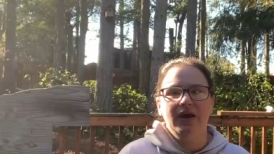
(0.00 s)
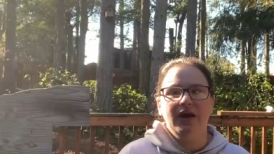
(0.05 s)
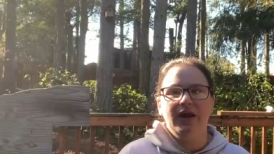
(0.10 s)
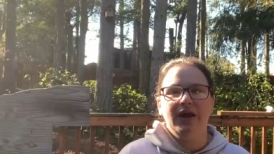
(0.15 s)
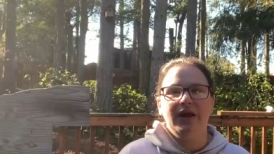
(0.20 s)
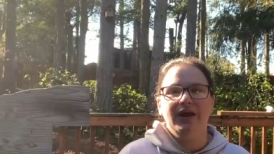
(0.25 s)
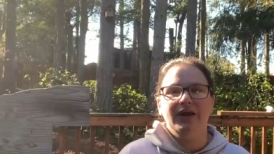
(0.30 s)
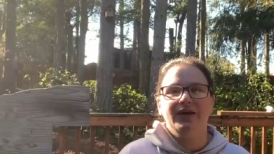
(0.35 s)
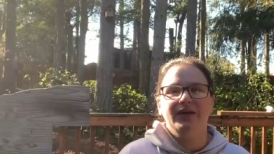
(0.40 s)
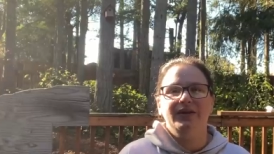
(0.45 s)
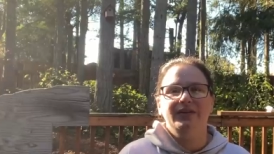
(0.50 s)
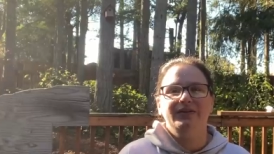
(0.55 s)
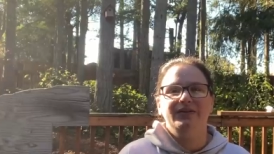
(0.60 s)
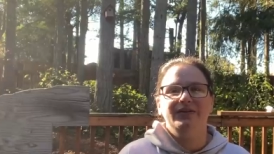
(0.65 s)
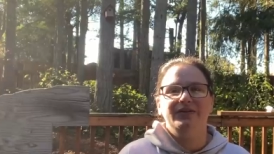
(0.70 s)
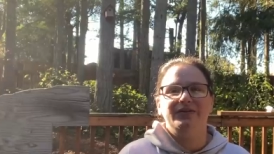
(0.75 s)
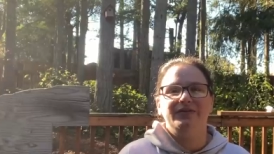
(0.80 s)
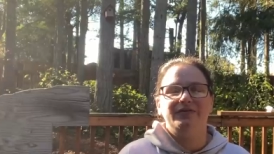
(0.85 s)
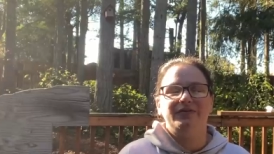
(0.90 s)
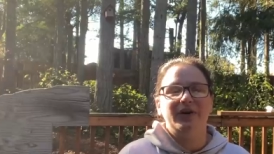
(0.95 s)
And
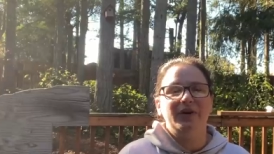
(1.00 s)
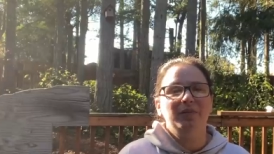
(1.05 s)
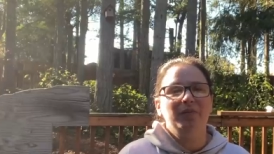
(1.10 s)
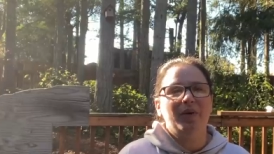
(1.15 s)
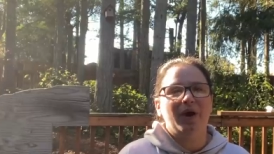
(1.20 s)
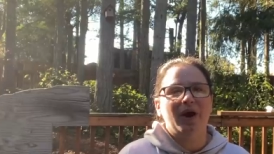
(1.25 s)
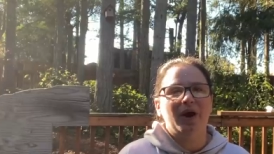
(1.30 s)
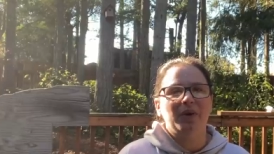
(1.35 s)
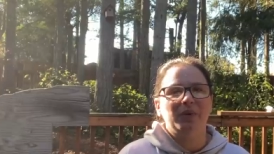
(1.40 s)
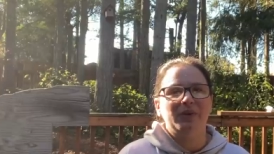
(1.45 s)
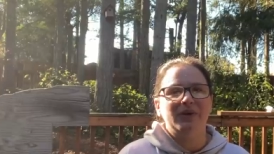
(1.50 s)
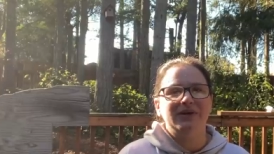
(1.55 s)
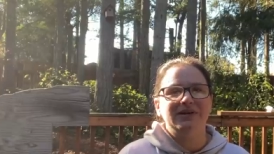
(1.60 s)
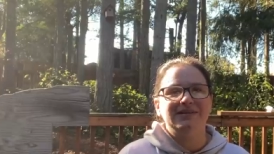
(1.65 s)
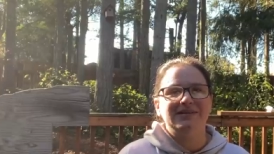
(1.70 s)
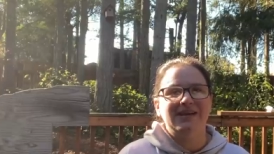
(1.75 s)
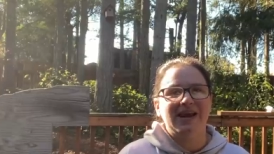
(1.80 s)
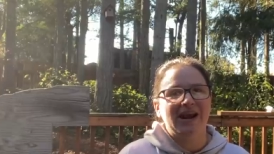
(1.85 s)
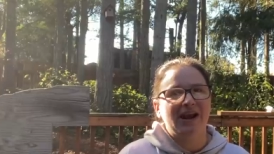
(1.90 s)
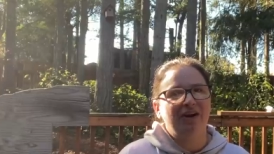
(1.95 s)
the fun part was
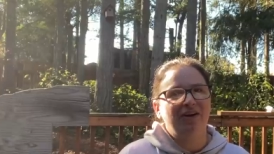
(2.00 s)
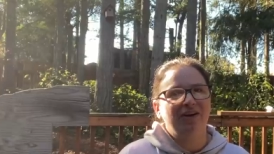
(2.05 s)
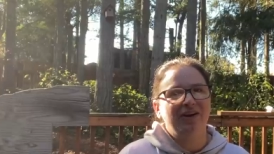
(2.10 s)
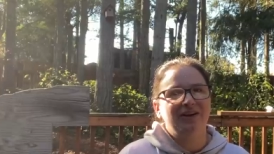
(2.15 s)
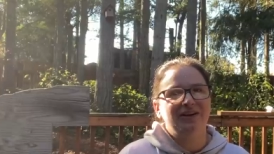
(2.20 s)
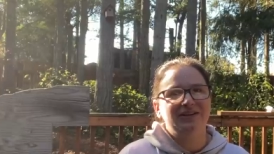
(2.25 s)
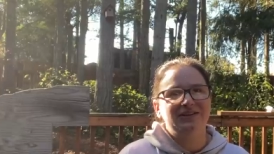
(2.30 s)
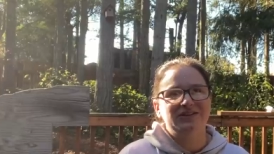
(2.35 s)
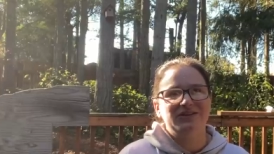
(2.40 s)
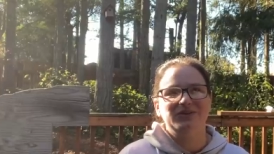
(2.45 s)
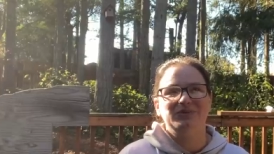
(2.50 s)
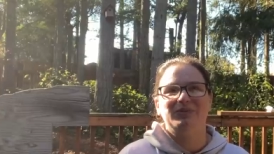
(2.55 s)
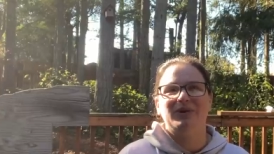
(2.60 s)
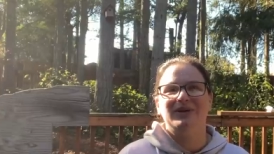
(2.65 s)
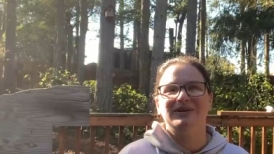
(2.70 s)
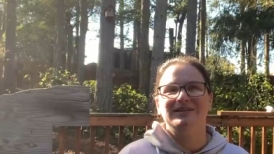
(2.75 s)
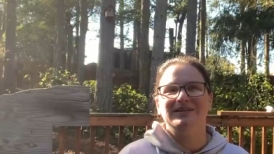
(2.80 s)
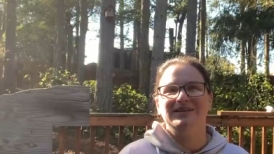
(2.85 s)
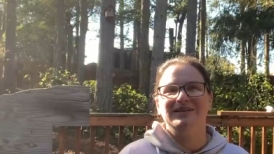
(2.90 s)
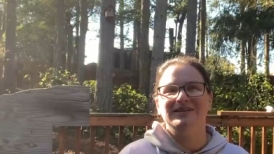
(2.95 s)
Erin to
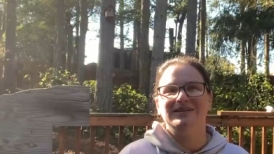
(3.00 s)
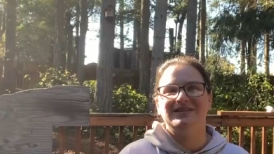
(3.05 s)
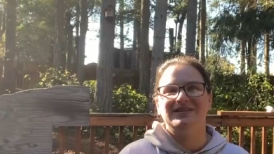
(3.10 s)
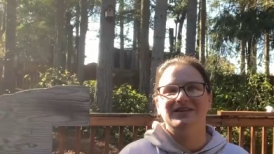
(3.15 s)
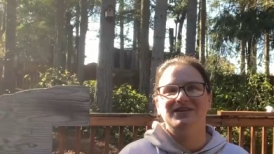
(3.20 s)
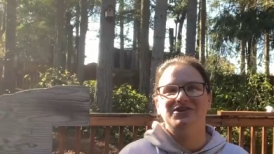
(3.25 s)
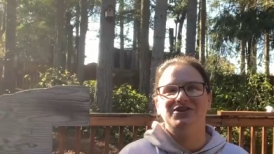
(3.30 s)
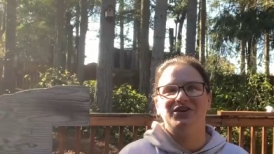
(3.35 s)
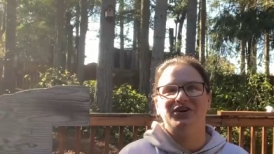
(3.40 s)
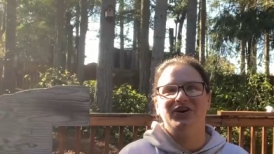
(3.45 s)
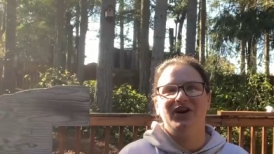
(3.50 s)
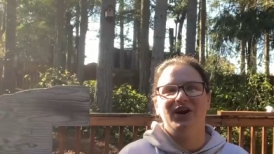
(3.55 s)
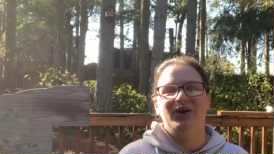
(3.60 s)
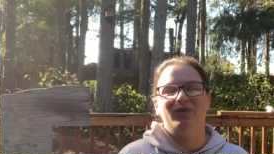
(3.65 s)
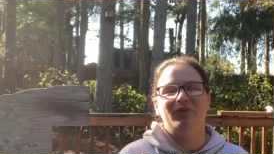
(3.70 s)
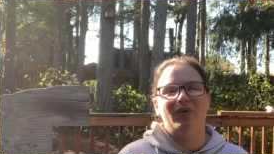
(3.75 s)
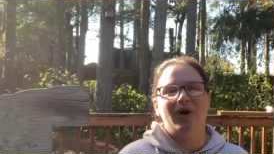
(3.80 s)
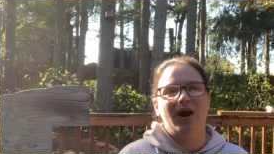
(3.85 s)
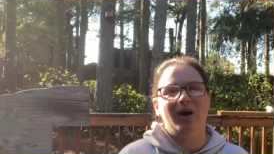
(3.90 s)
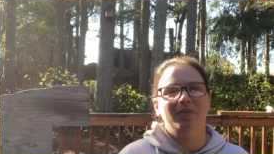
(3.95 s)
Martini Stitcher
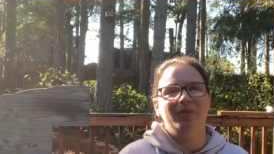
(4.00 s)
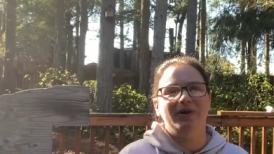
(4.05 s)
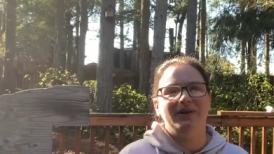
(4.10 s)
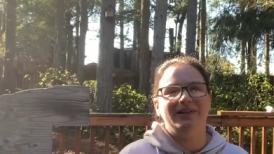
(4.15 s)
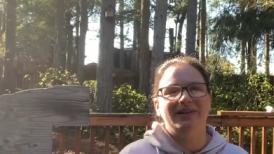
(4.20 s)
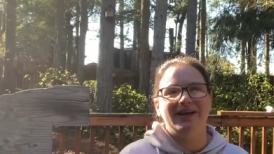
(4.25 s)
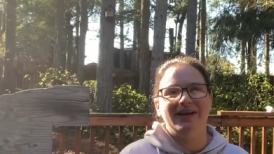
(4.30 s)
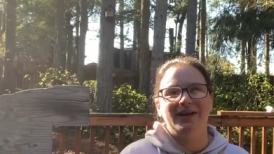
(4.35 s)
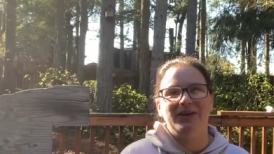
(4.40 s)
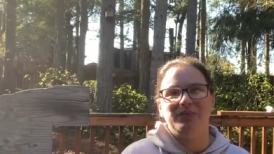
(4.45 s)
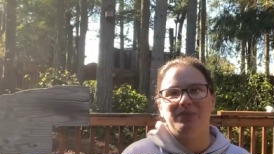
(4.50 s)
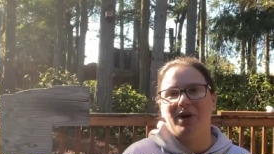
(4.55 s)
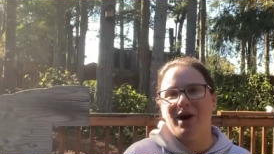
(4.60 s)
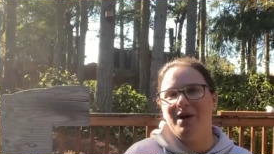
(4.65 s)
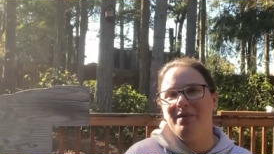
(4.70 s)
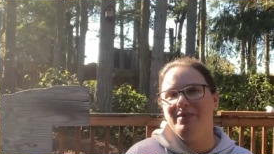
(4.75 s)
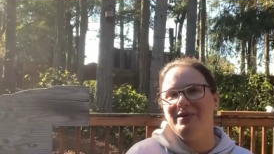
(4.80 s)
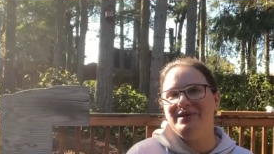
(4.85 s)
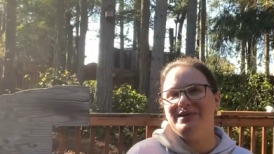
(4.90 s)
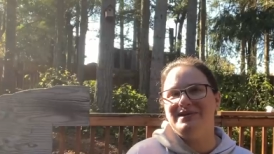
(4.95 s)
and Robin, Lady
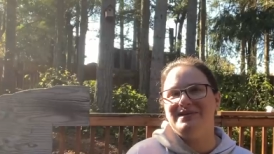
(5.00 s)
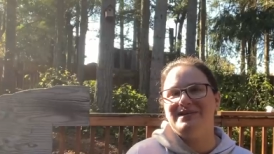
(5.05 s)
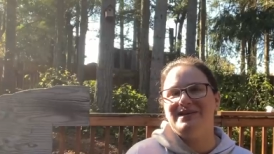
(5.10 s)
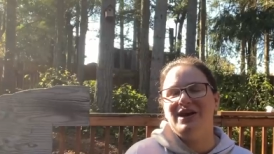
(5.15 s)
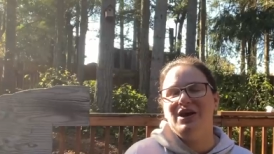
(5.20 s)
Robyns,